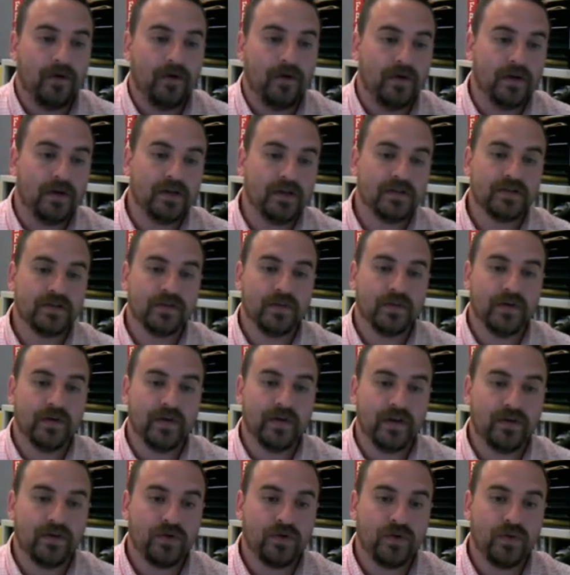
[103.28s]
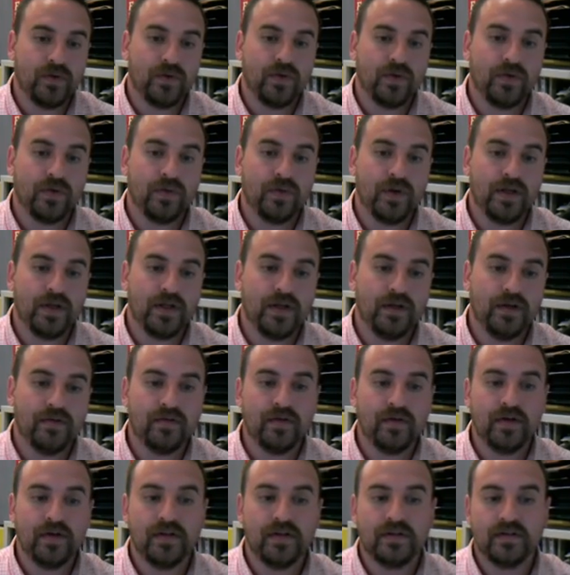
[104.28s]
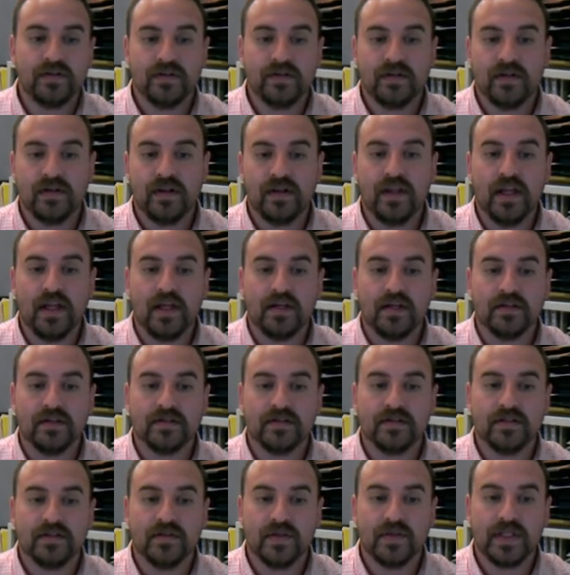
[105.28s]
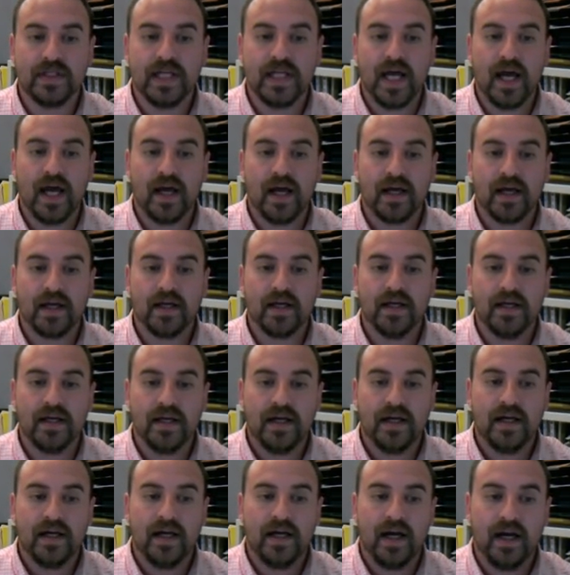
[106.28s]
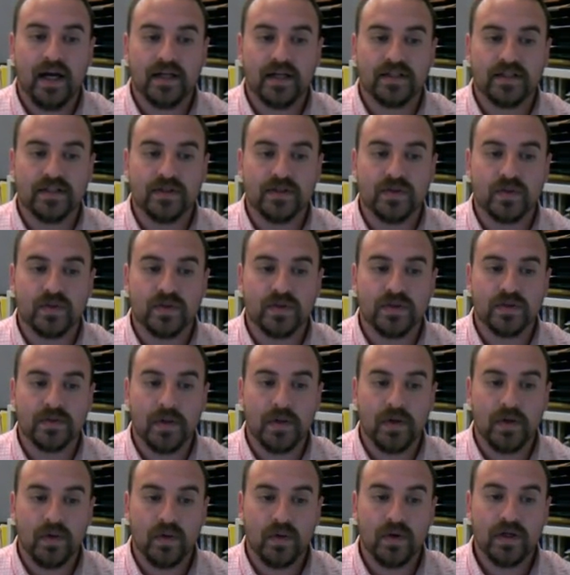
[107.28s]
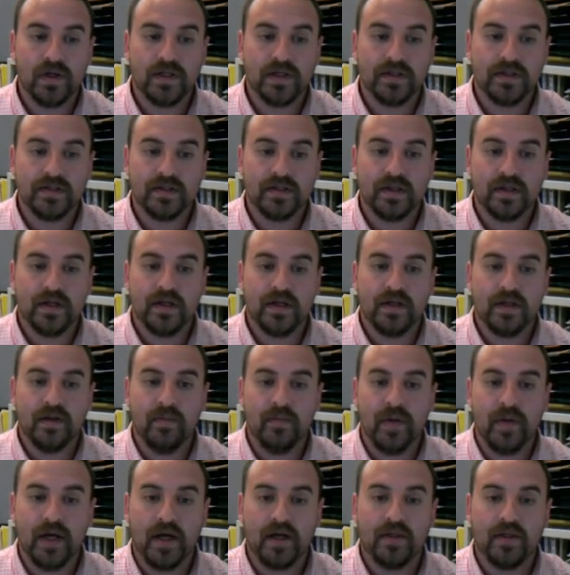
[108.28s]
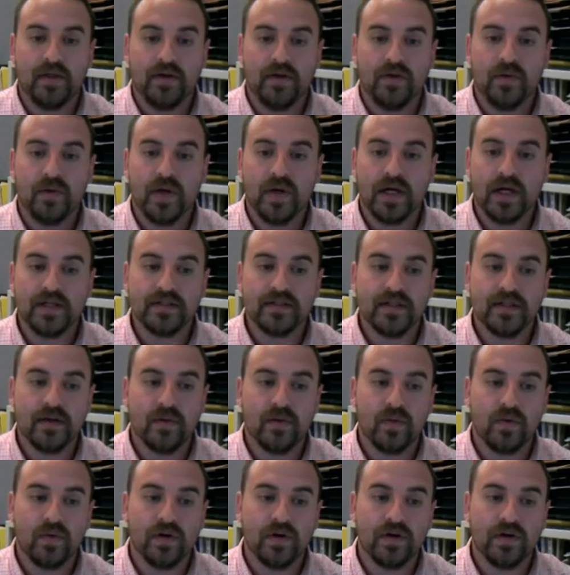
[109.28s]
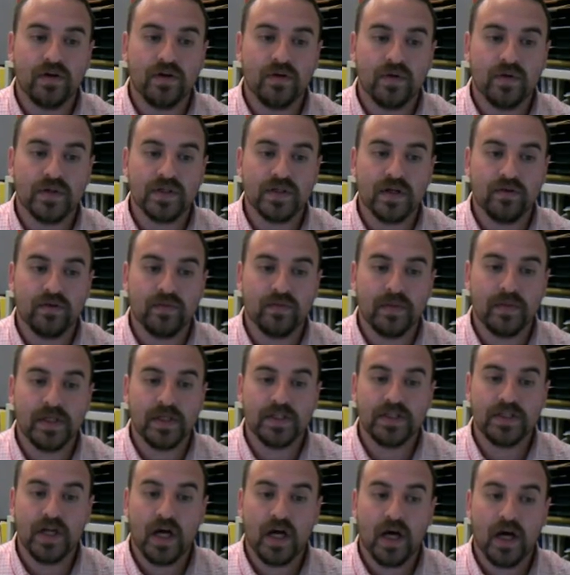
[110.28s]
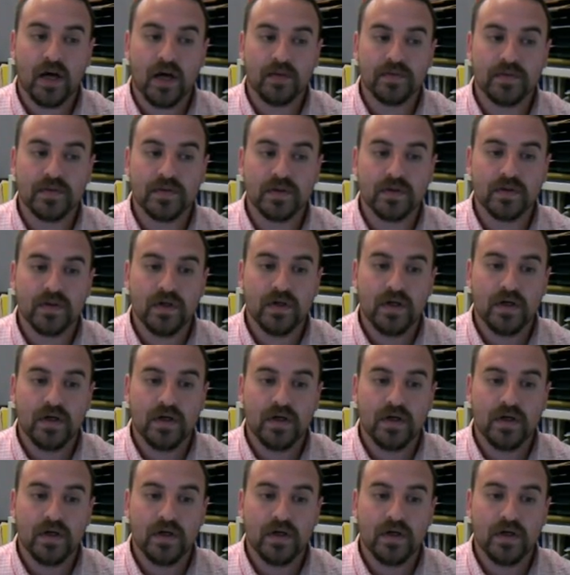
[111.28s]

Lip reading: Right, so we got 2 or 3 different things to attack. Actions towards minorities, Bank of the U.S., and awarding U.S. government jobs.